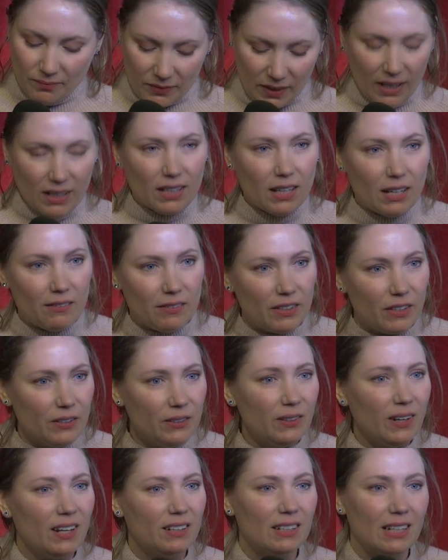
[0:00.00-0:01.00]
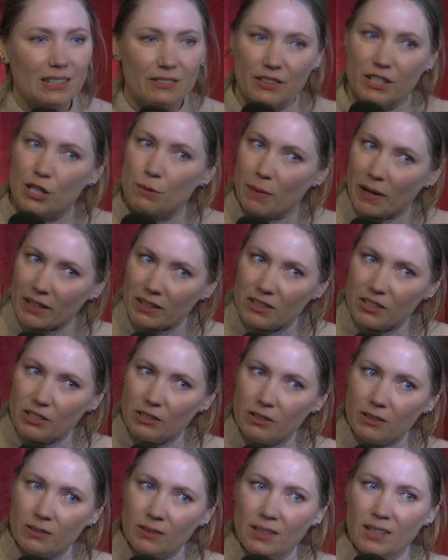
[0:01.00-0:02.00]
I love you and I respect
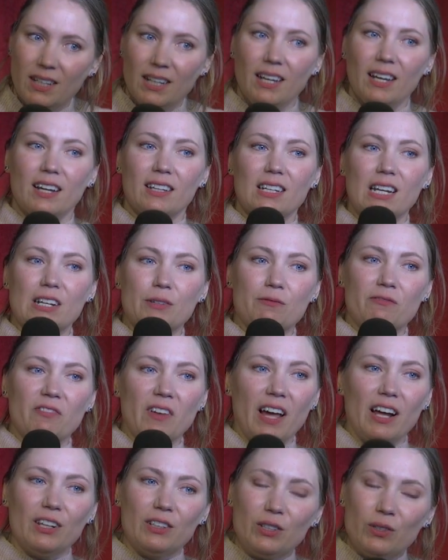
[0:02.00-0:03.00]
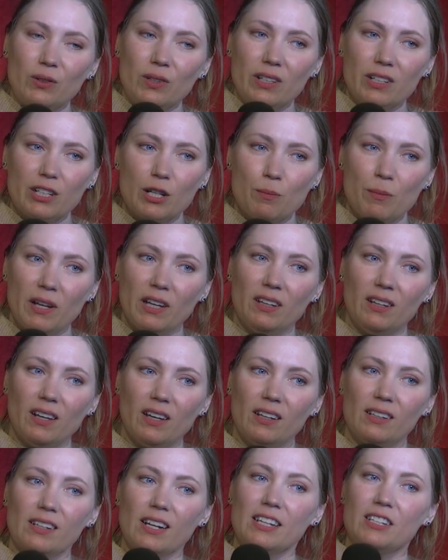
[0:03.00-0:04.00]
you and I value your
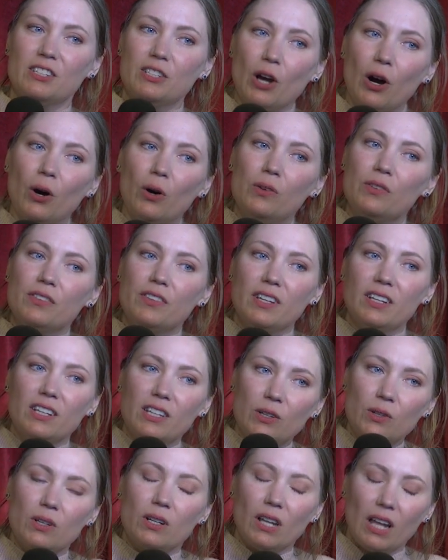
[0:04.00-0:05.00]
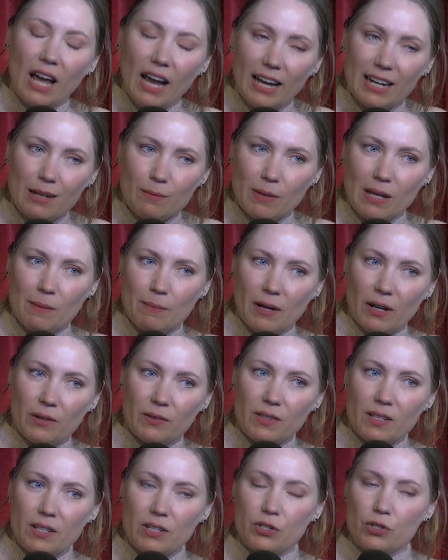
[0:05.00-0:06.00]
opinion and I don't think you'd lie to me
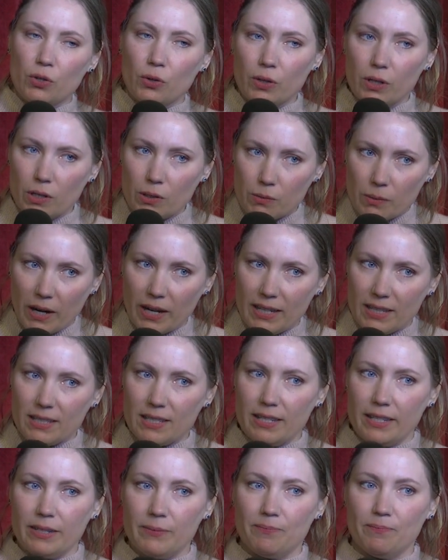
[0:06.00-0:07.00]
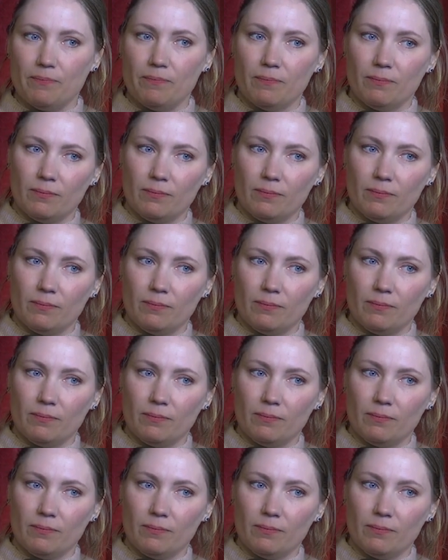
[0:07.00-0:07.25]
about this. So you're right, Tim.